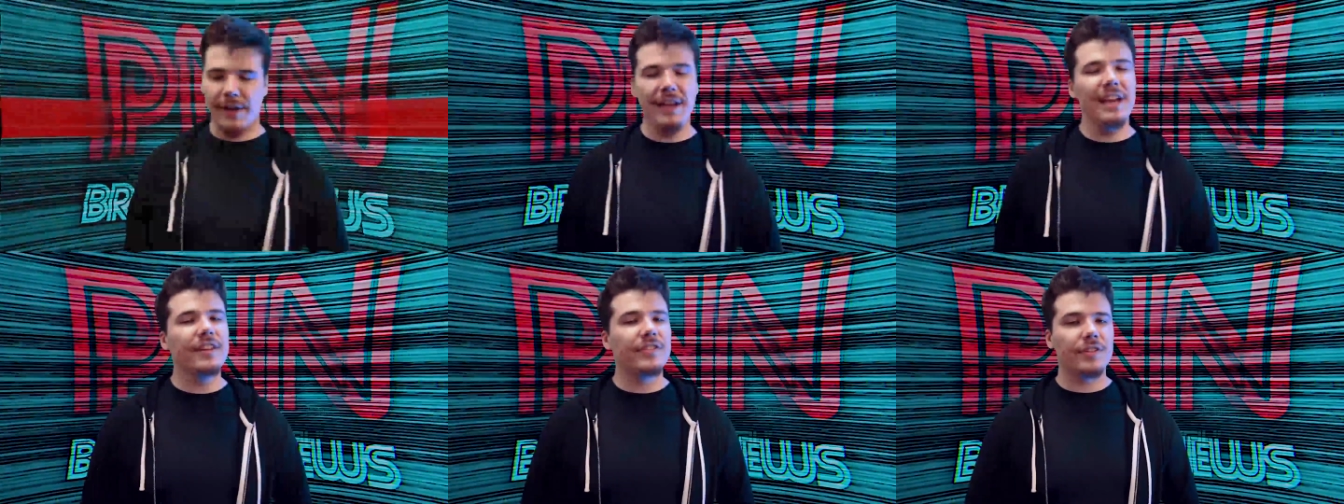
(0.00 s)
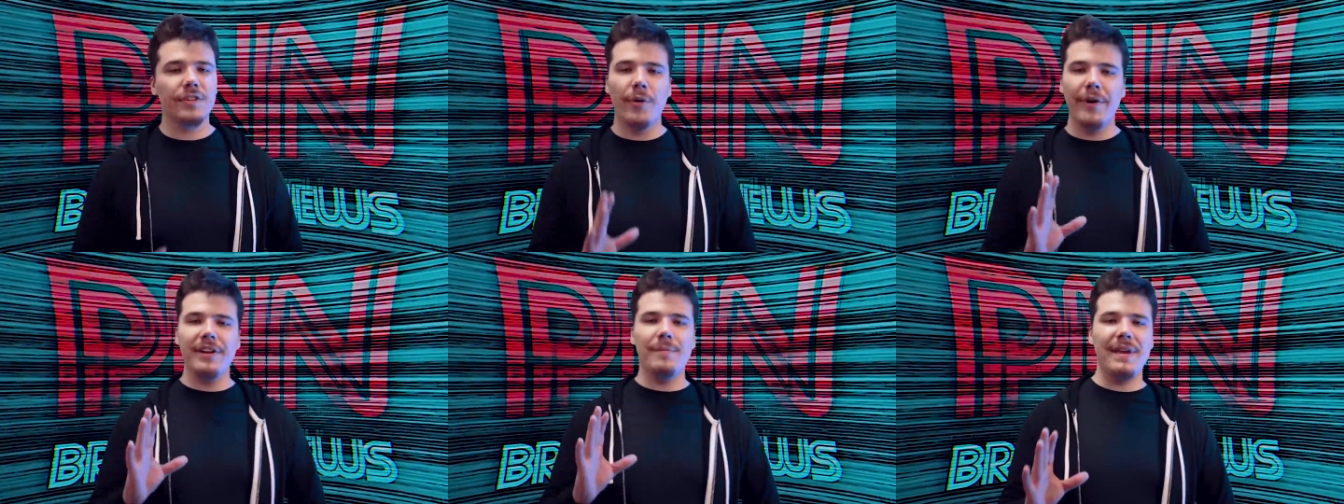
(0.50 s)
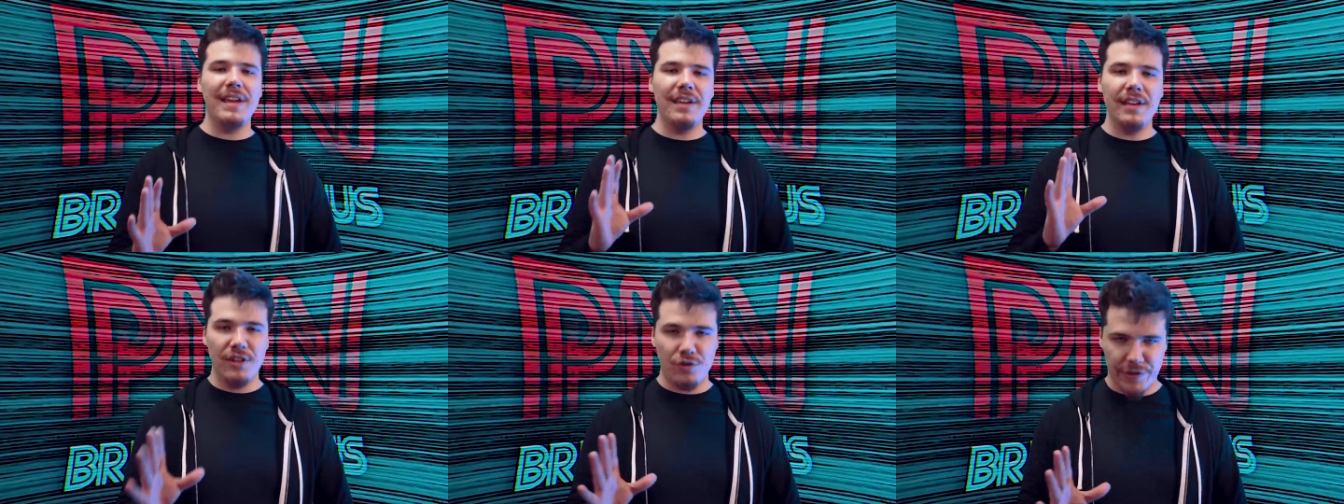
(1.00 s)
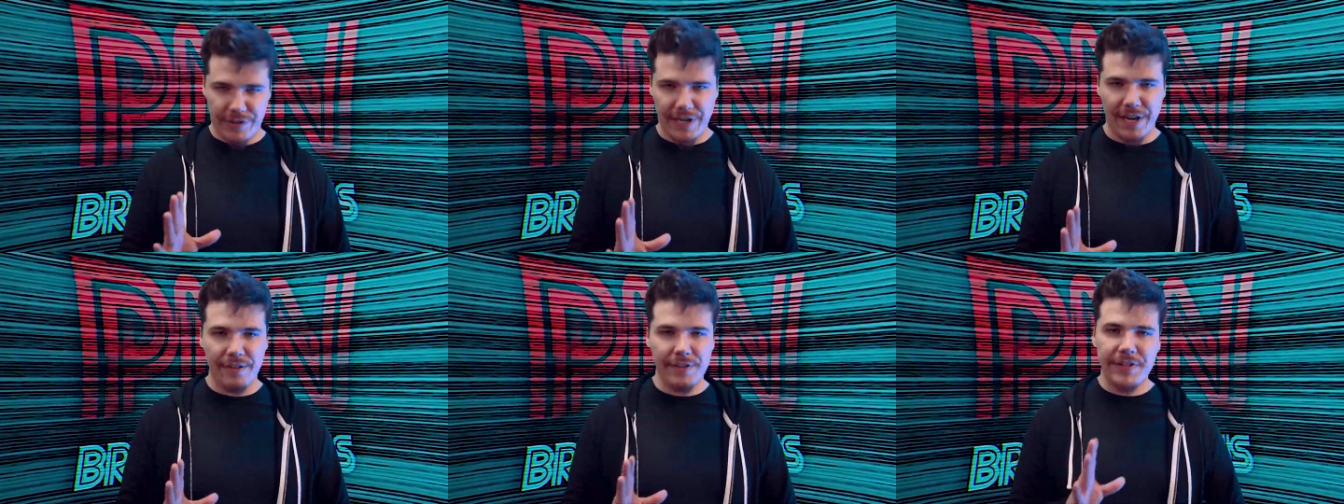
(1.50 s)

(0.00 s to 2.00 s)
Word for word: It's going to be interesting